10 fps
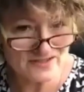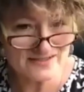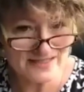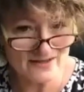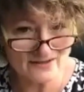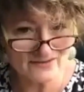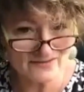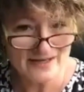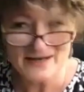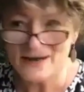to sales,
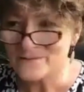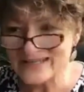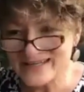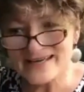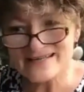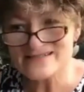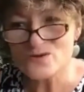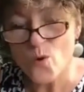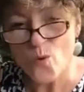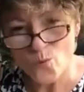because
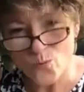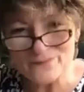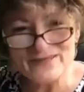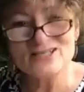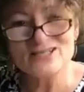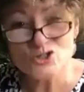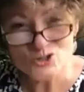women